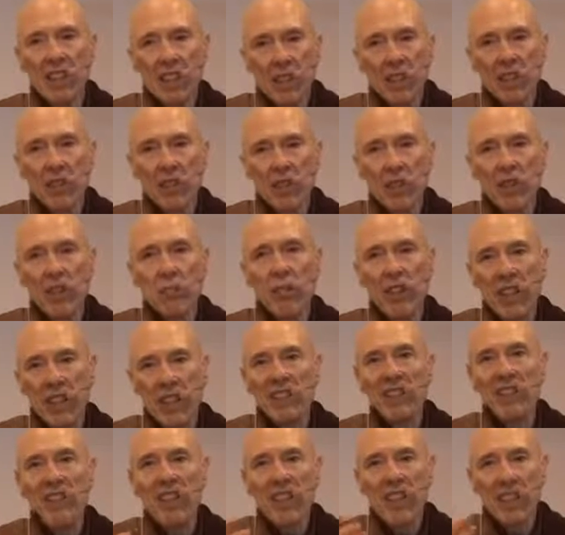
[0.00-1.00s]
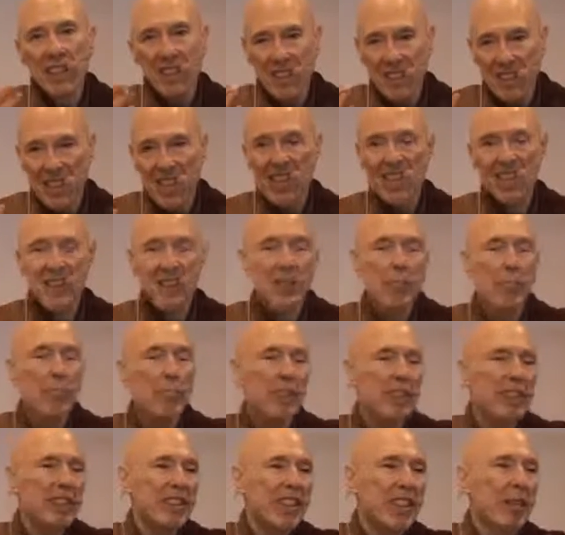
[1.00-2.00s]
which means that he takes the
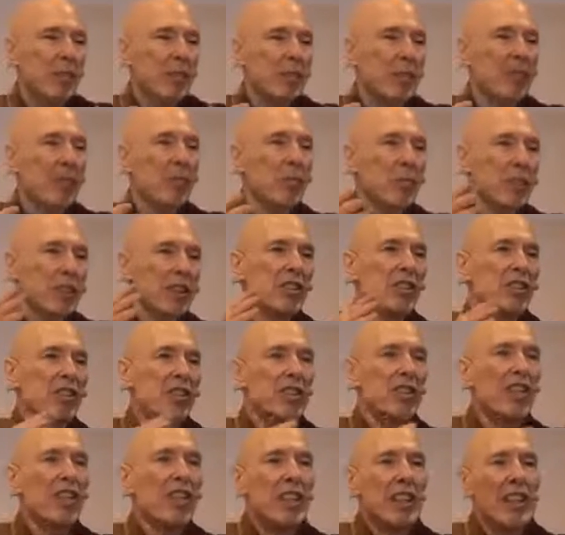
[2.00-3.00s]
precept in which